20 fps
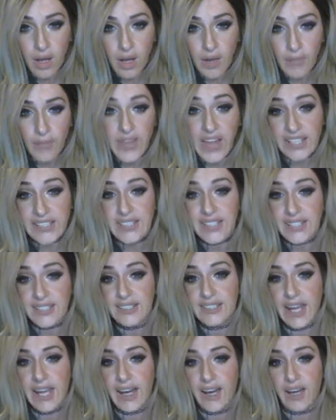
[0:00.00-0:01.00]
That's his
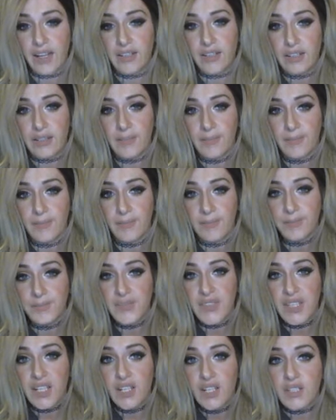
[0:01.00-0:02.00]
dad.
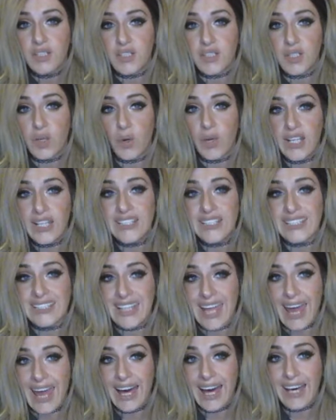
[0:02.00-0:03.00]
So his
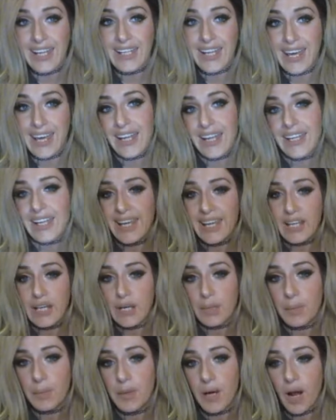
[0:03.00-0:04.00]
dad and
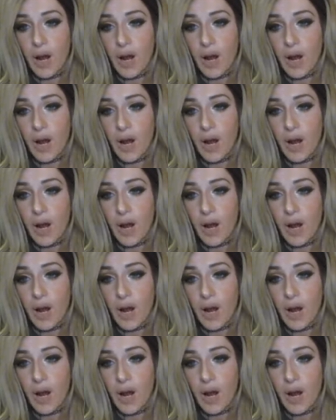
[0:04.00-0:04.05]
him